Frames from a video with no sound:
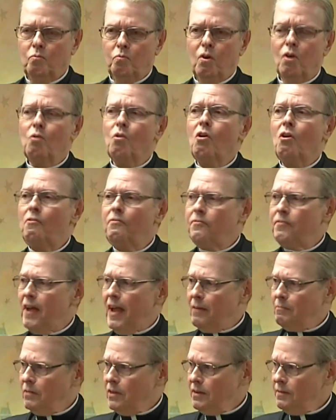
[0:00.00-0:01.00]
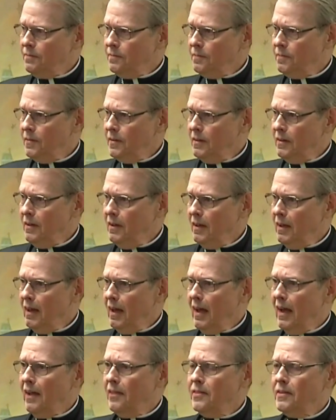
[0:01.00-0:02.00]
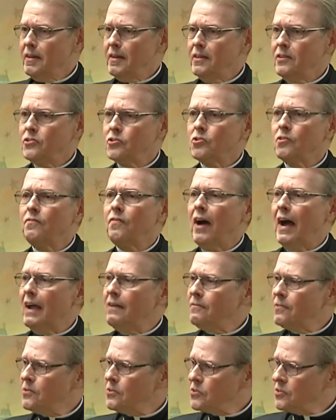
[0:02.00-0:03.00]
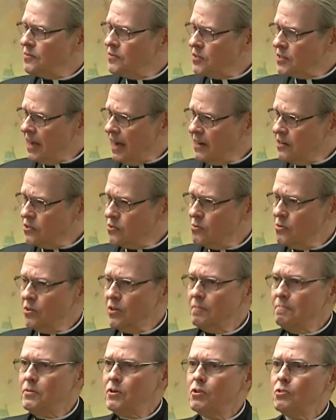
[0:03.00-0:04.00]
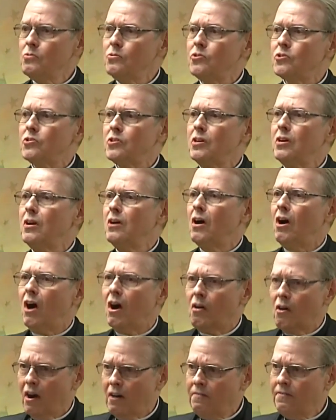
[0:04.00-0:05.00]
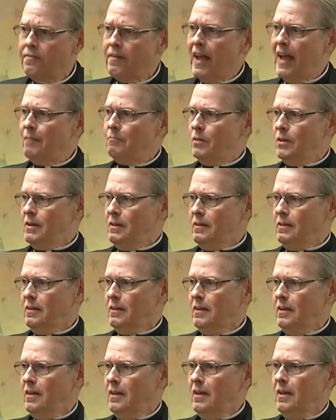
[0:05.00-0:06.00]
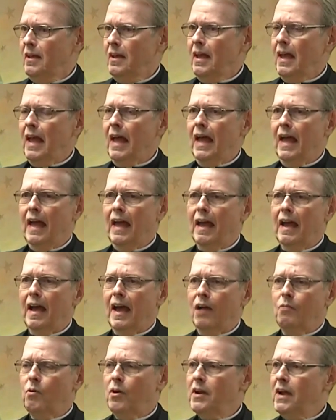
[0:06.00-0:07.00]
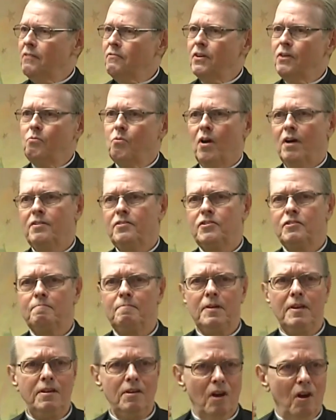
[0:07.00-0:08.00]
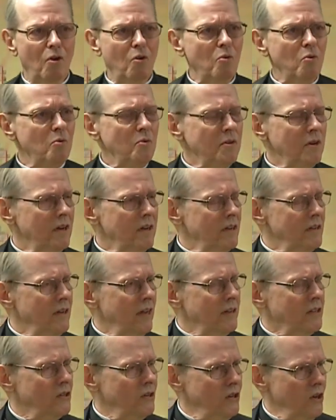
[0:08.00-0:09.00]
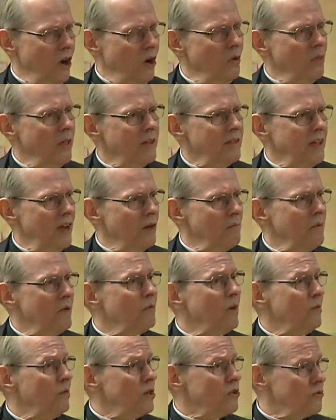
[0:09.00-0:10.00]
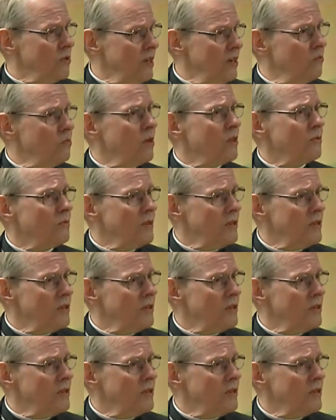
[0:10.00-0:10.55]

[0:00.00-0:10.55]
we're all family. Uh, the survivors of sexual abuse are our family. Uh, I want everyone to be know to know that they are, we will treat it with